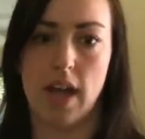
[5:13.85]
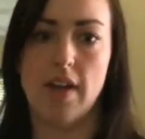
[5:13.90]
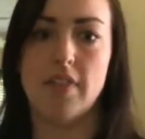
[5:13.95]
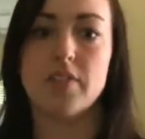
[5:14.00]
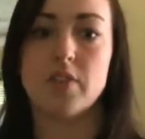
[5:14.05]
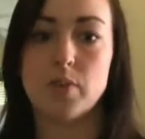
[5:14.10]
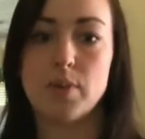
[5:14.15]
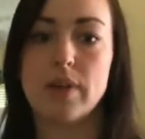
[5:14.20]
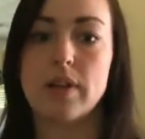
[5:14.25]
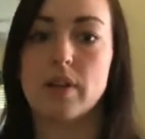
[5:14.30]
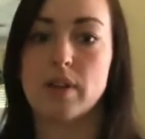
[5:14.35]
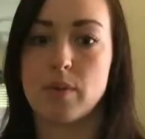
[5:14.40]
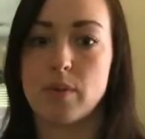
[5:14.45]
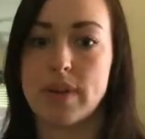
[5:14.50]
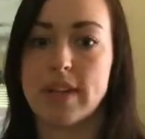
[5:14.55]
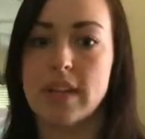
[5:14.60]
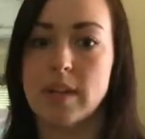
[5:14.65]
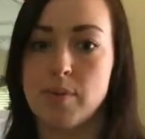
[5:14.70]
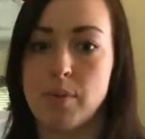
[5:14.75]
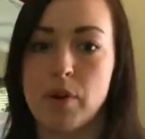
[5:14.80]
After we
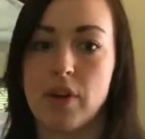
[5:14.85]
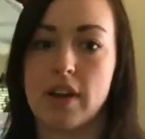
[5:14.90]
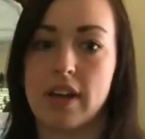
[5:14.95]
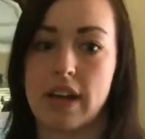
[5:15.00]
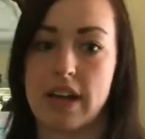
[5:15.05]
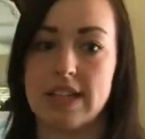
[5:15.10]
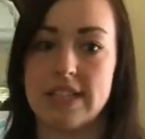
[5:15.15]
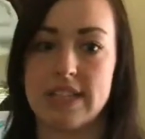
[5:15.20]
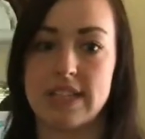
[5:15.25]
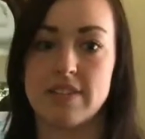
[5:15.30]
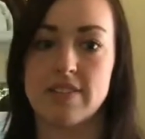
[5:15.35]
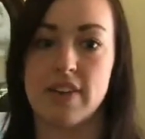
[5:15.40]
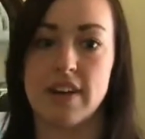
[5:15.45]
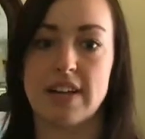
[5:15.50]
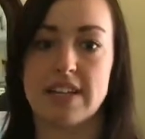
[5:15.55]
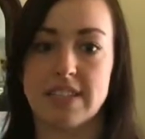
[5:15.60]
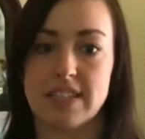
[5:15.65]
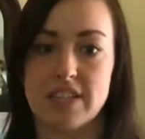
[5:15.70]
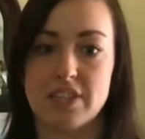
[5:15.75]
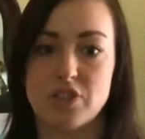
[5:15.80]
read the book and
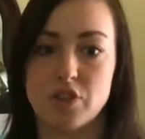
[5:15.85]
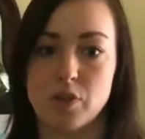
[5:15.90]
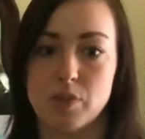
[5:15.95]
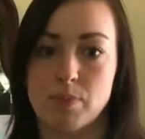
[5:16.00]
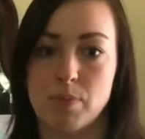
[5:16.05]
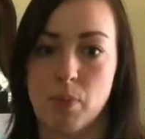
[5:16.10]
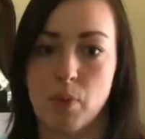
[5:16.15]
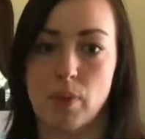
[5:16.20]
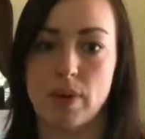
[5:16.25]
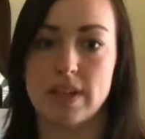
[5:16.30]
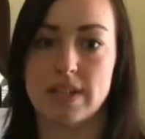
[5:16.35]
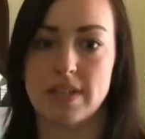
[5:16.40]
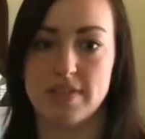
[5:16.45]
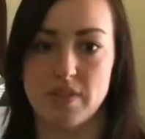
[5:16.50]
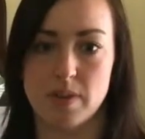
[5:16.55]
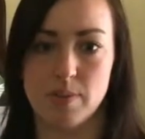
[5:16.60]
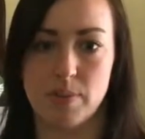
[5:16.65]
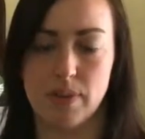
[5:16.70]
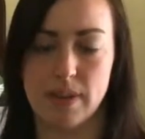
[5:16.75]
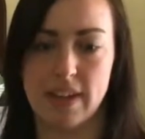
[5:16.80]
identify essential points
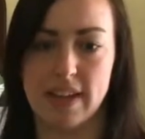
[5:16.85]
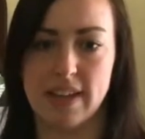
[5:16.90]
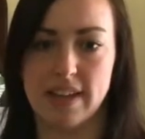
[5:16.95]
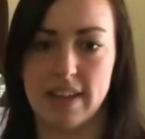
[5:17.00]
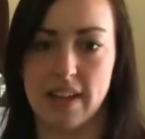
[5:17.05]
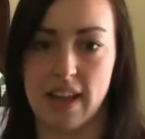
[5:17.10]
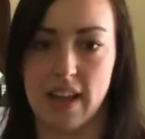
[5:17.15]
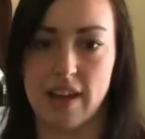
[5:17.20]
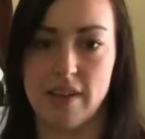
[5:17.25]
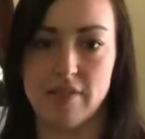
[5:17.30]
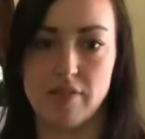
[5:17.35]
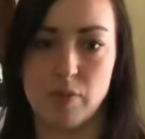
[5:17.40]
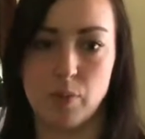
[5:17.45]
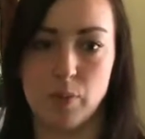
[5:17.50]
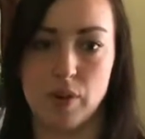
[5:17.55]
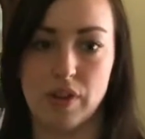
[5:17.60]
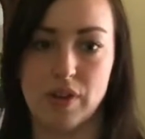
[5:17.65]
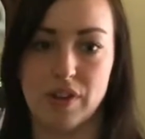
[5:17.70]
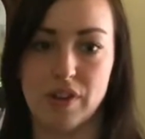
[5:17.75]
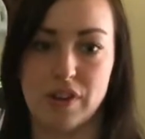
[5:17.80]
of the plant life,
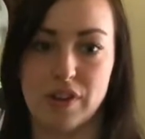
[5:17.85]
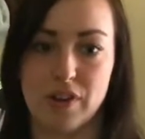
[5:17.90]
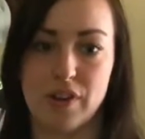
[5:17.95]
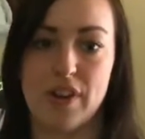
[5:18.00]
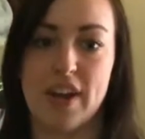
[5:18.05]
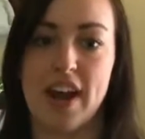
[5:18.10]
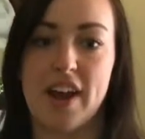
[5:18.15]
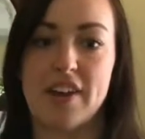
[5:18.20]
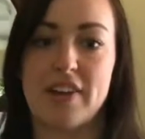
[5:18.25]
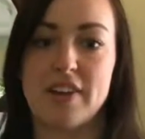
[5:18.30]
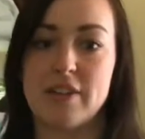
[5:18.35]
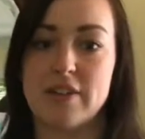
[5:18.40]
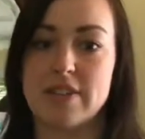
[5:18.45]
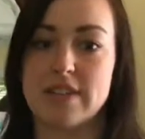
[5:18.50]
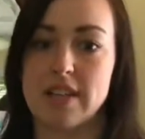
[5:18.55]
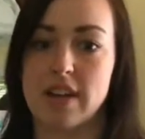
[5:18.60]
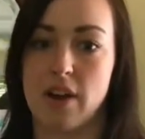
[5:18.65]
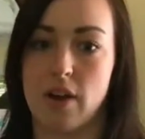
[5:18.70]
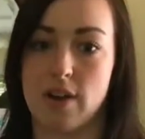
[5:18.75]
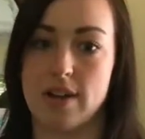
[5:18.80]
we'll learn how to
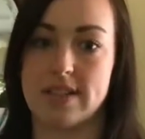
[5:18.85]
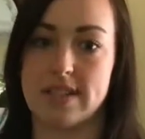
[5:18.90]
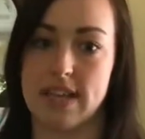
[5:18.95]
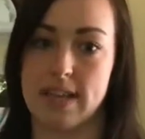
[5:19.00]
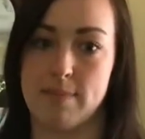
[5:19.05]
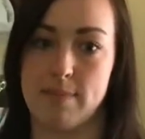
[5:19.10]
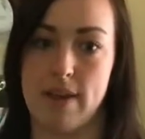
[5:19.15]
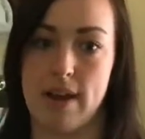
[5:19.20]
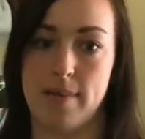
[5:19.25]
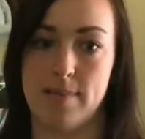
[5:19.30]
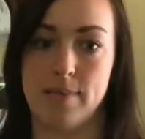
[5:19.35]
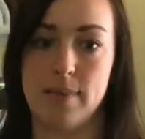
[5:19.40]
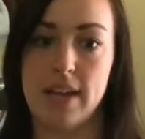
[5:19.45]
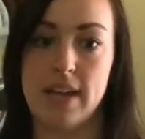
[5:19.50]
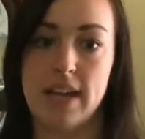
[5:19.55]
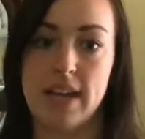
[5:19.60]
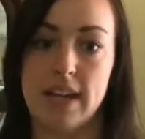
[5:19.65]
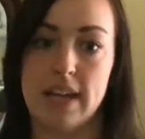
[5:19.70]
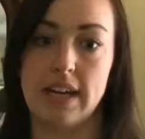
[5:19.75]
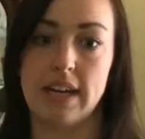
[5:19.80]
use a concept map.
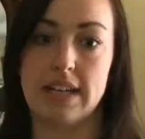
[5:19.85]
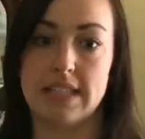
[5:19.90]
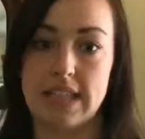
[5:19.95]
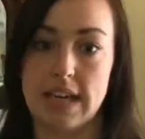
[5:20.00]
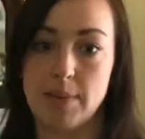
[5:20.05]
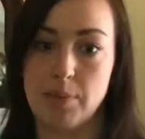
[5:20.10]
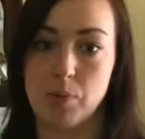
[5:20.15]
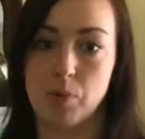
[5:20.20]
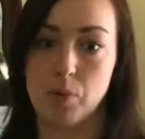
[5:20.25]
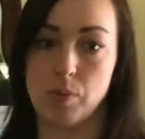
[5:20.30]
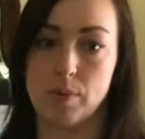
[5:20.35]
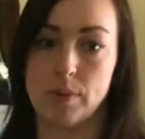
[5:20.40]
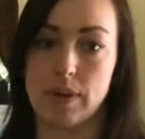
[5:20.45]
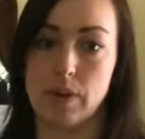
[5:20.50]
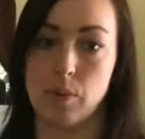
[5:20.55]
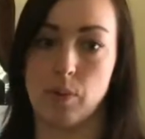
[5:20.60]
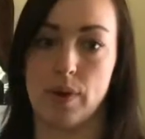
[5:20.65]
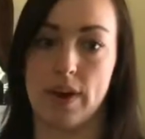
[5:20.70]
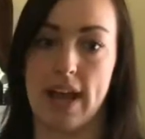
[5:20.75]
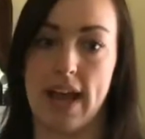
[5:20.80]
An example will be
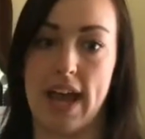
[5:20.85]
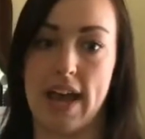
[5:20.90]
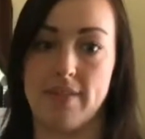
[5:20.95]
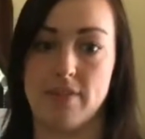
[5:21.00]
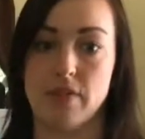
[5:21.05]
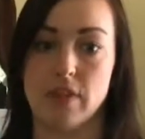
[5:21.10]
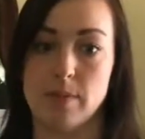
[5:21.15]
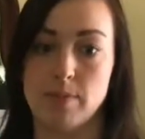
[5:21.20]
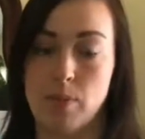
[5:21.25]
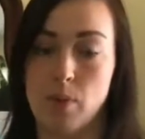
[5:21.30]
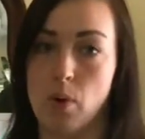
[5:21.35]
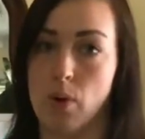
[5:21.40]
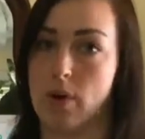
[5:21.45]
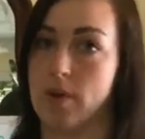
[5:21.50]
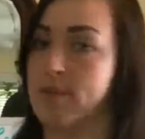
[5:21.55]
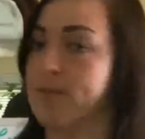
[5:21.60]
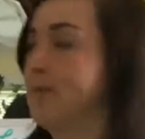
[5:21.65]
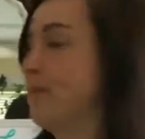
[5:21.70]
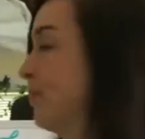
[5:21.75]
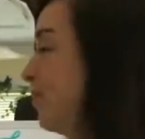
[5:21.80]
the one I have on the board.